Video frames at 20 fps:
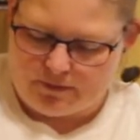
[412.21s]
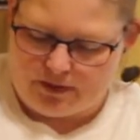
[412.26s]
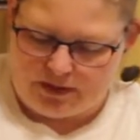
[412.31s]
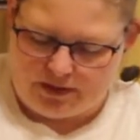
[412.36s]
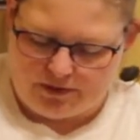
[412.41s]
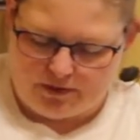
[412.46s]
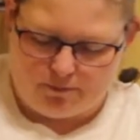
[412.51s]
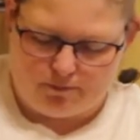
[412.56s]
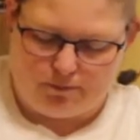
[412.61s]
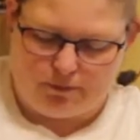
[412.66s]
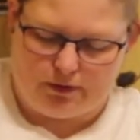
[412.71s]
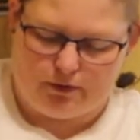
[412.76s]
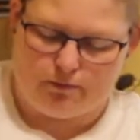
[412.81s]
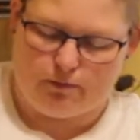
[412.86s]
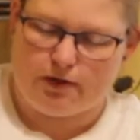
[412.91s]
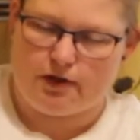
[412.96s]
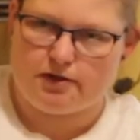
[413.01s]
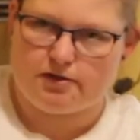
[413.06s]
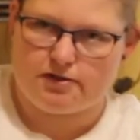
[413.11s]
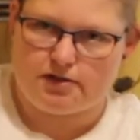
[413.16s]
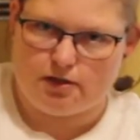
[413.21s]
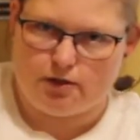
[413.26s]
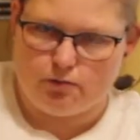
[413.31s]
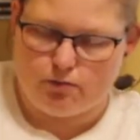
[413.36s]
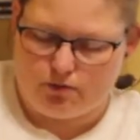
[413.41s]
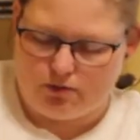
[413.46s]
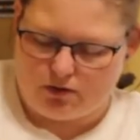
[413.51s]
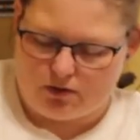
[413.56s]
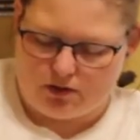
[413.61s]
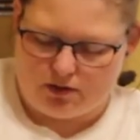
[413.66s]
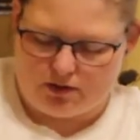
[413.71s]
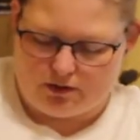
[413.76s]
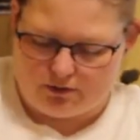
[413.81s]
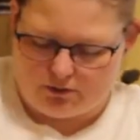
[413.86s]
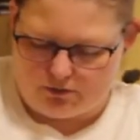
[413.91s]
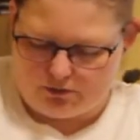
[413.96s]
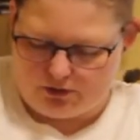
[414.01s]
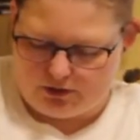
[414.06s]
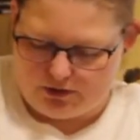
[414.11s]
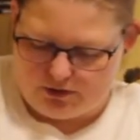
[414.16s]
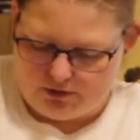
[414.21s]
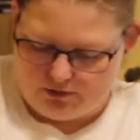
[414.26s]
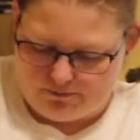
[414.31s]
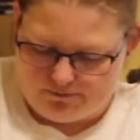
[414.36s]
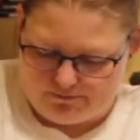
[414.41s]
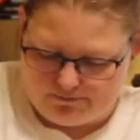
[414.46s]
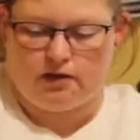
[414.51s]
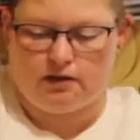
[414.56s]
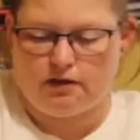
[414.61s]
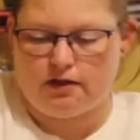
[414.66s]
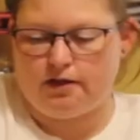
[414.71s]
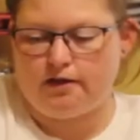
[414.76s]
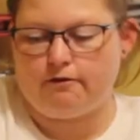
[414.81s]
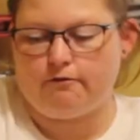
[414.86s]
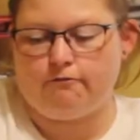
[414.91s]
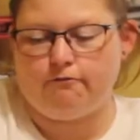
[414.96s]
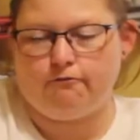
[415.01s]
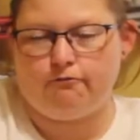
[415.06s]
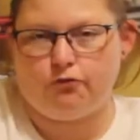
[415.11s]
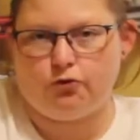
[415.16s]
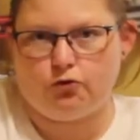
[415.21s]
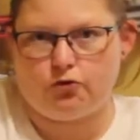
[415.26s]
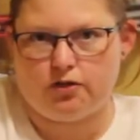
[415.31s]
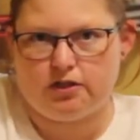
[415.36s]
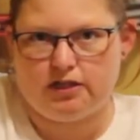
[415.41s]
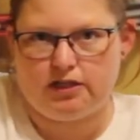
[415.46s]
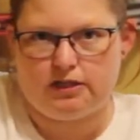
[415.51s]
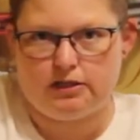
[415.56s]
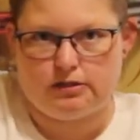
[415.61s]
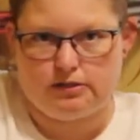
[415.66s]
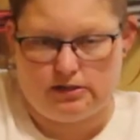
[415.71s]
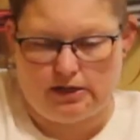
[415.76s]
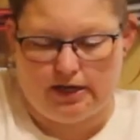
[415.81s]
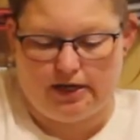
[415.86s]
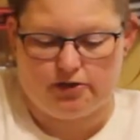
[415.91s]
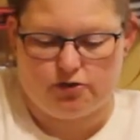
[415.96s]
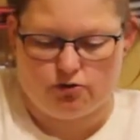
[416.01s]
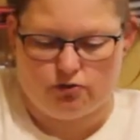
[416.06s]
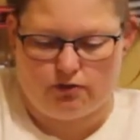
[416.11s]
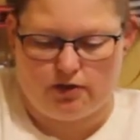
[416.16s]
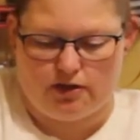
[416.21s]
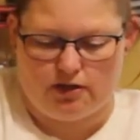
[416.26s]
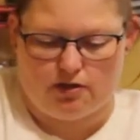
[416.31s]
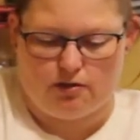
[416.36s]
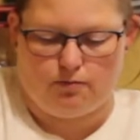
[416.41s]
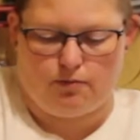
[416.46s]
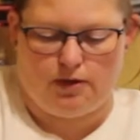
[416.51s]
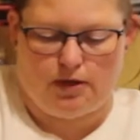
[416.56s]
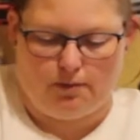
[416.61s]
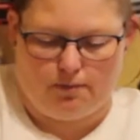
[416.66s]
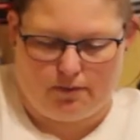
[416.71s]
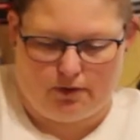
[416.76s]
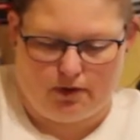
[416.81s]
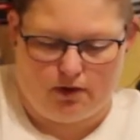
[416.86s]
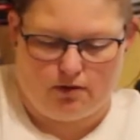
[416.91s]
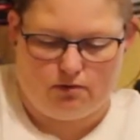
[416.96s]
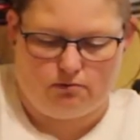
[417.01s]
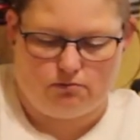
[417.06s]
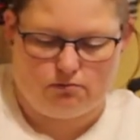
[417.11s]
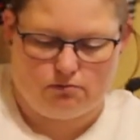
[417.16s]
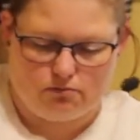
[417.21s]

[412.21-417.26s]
and the burn marks that you put on it earlier and let it fully saturate the paper.